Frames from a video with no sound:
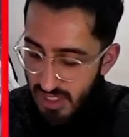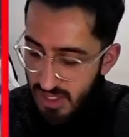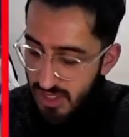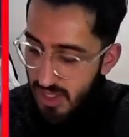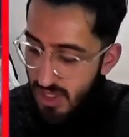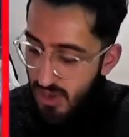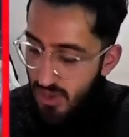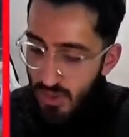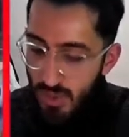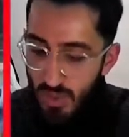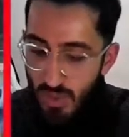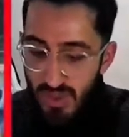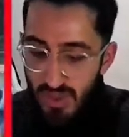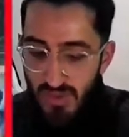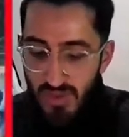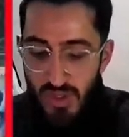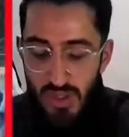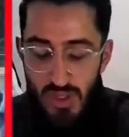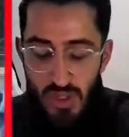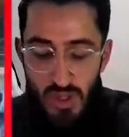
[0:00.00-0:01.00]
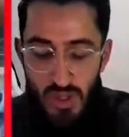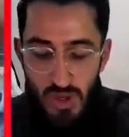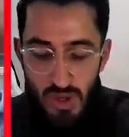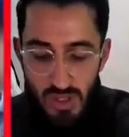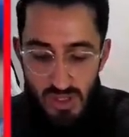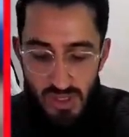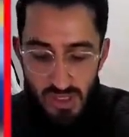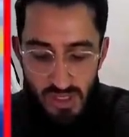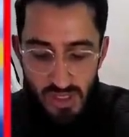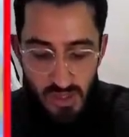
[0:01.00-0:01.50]
hope we've got
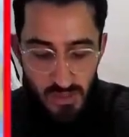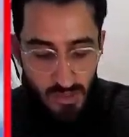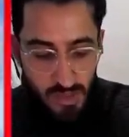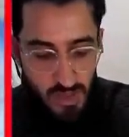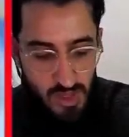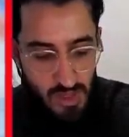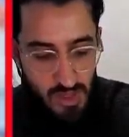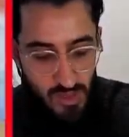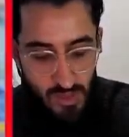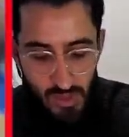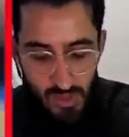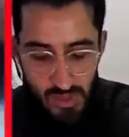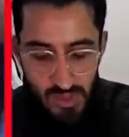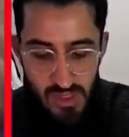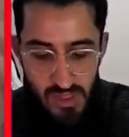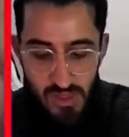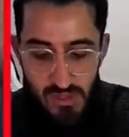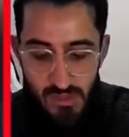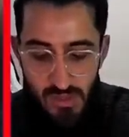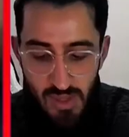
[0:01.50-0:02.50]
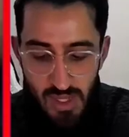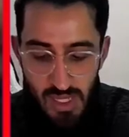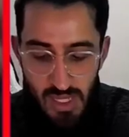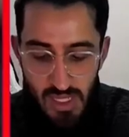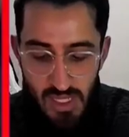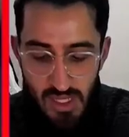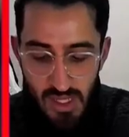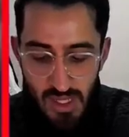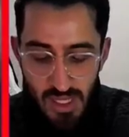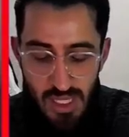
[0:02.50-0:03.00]
something awesome
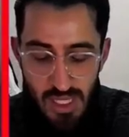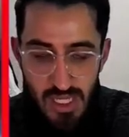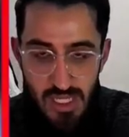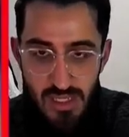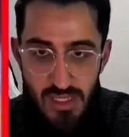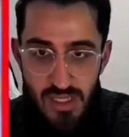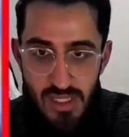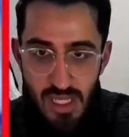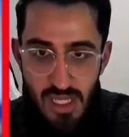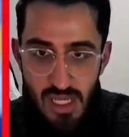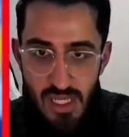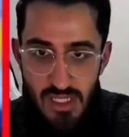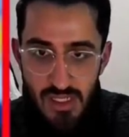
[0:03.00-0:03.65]
inside